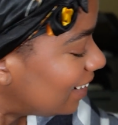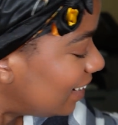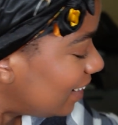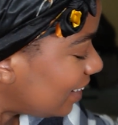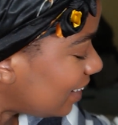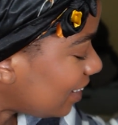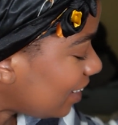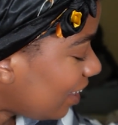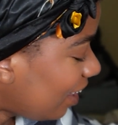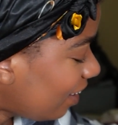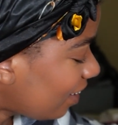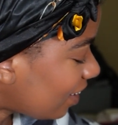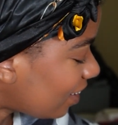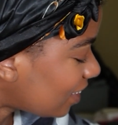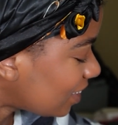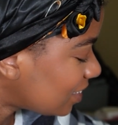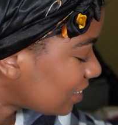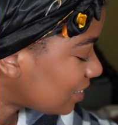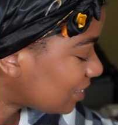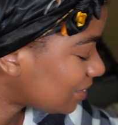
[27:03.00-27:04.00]
I'm having a
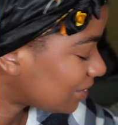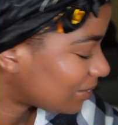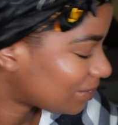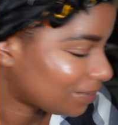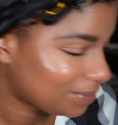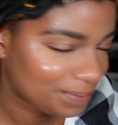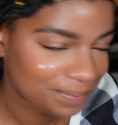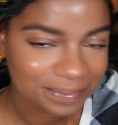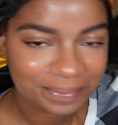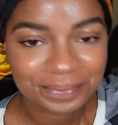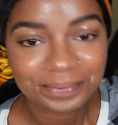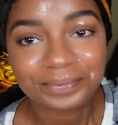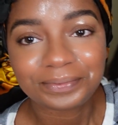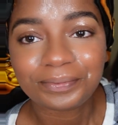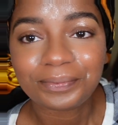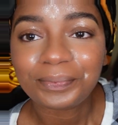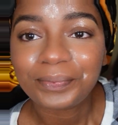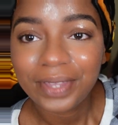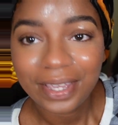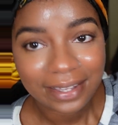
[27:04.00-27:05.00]
reaction to.
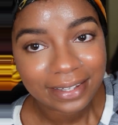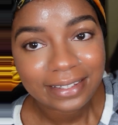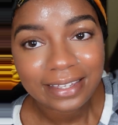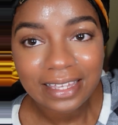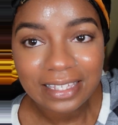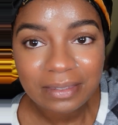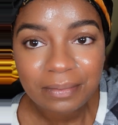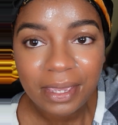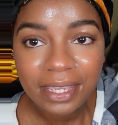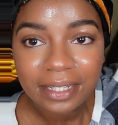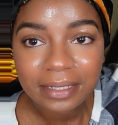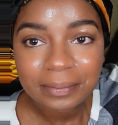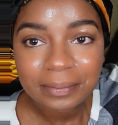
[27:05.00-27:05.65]
But it's not